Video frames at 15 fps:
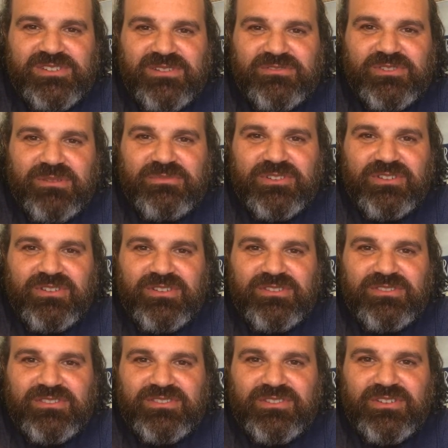You have told me
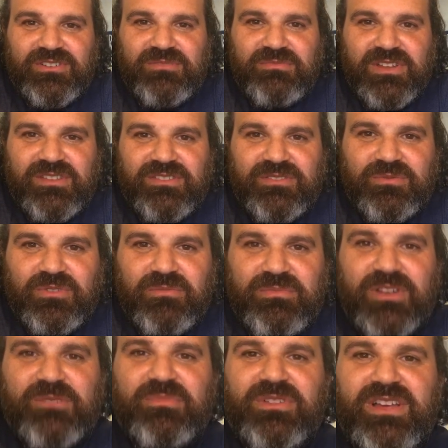good, sir. You make this world a
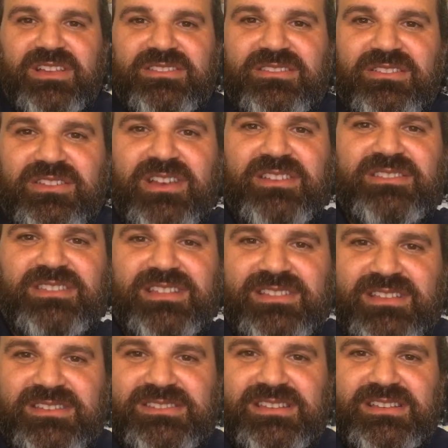better place. Oh, nice. That's
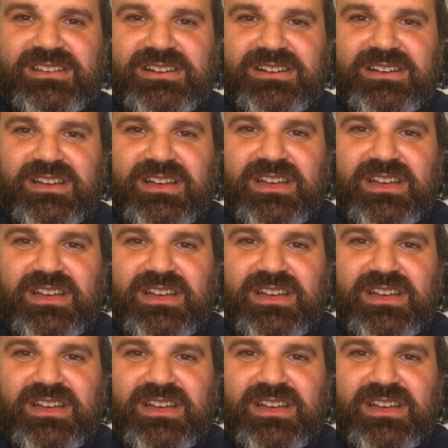nice to hear.